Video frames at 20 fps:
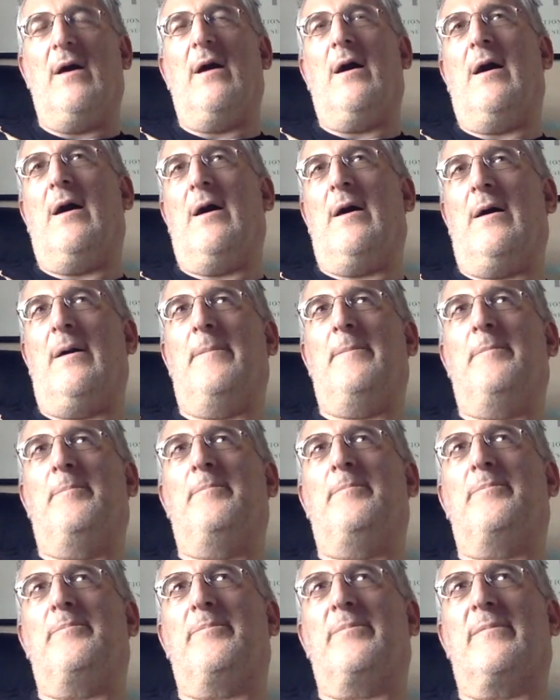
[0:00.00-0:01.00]

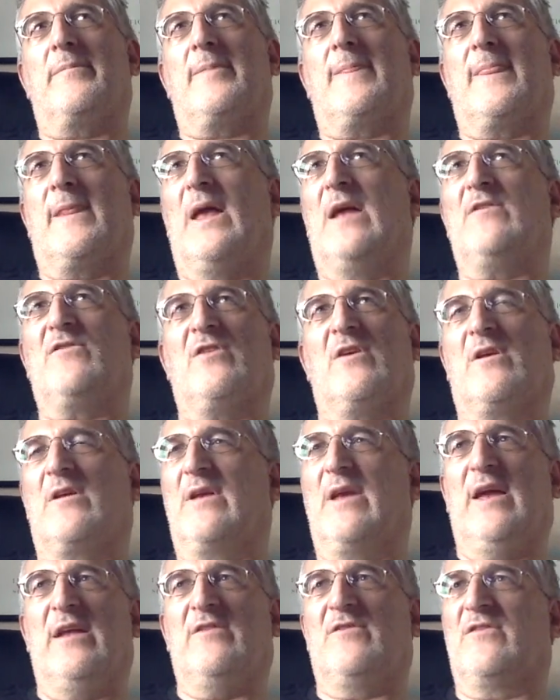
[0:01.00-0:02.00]
Um, it's a,
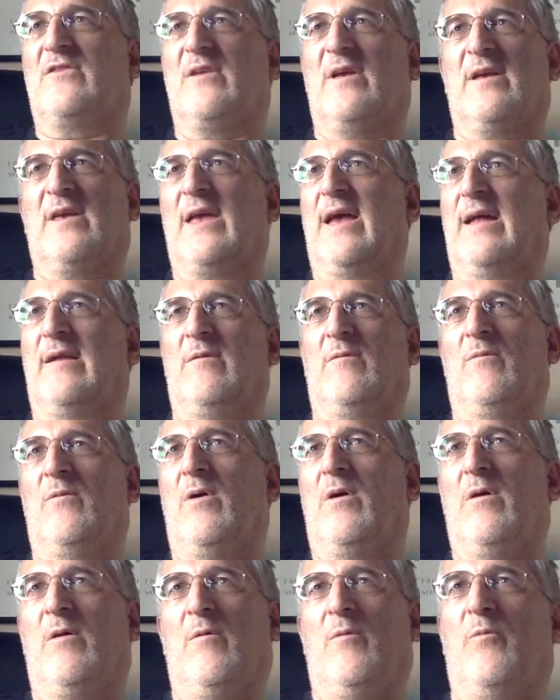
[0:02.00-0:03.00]
it's again,
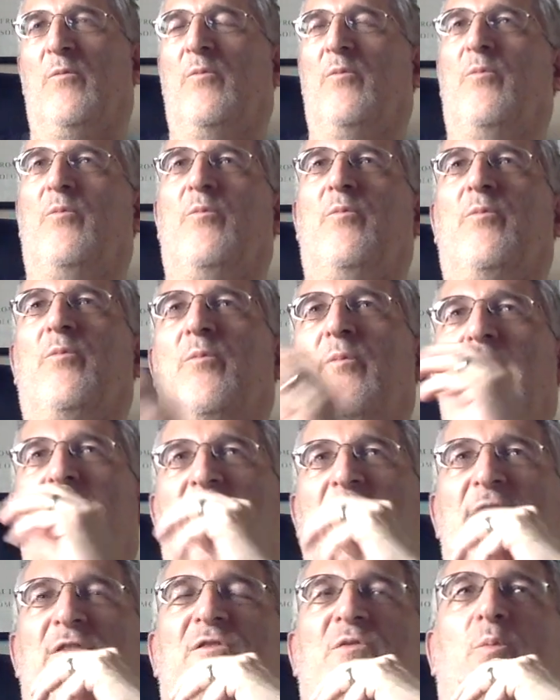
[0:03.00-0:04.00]

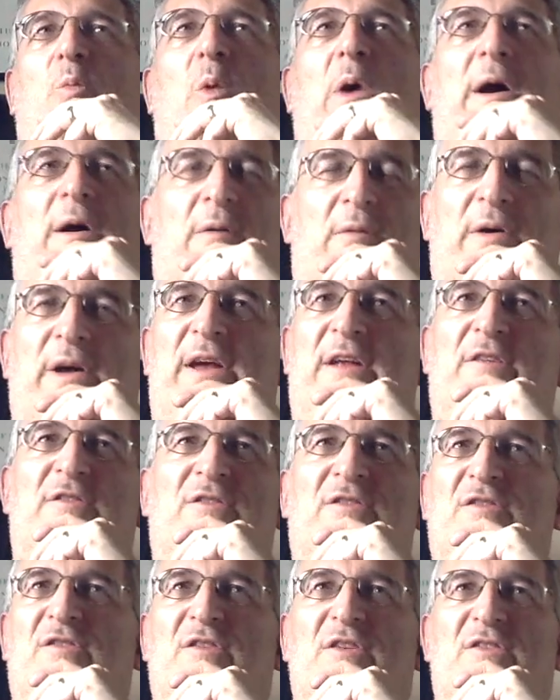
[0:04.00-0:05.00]
it's well,
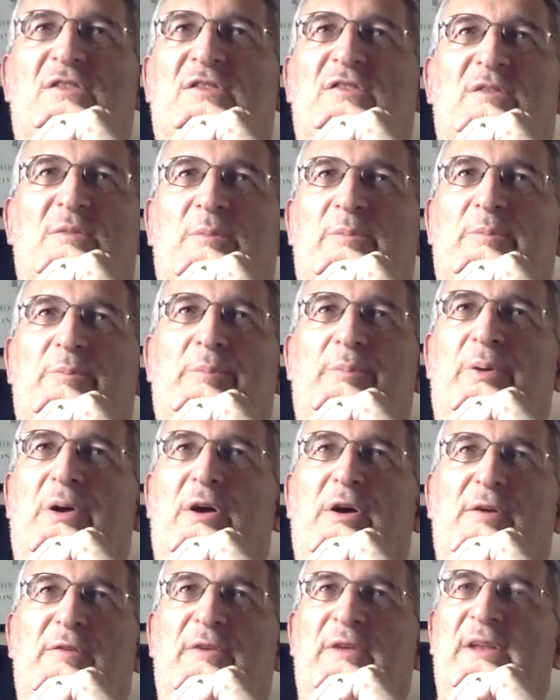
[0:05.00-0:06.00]
it's just
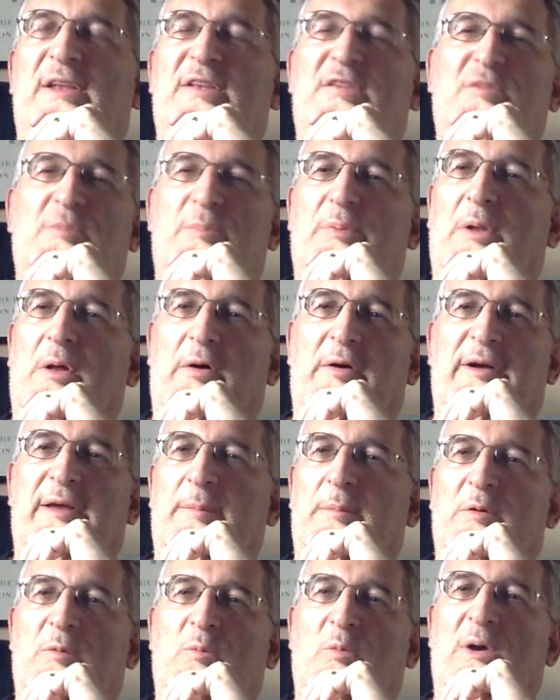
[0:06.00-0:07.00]
perfectly
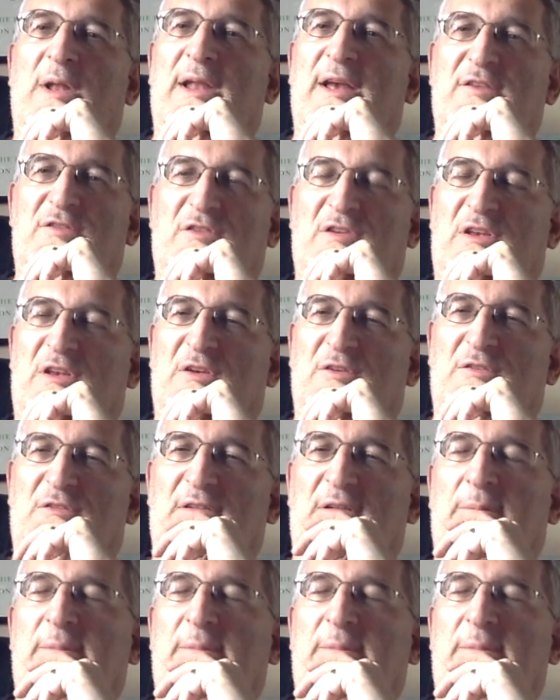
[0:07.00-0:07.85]
sublime and well executed.